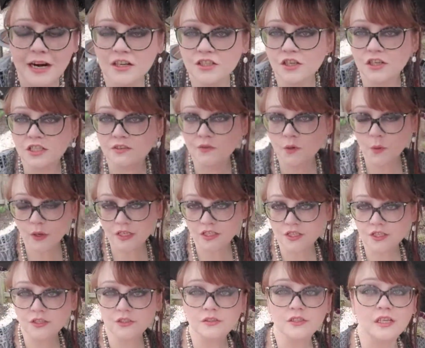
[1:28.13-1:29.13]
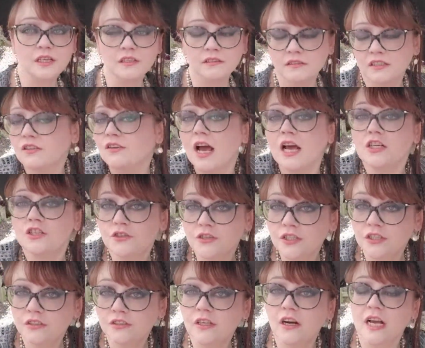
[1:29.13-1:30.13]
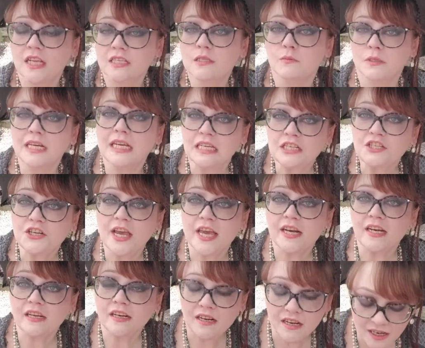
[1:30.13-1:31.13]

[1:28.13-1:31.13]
jokes if you want to. They're not true. They're unsubstantiated.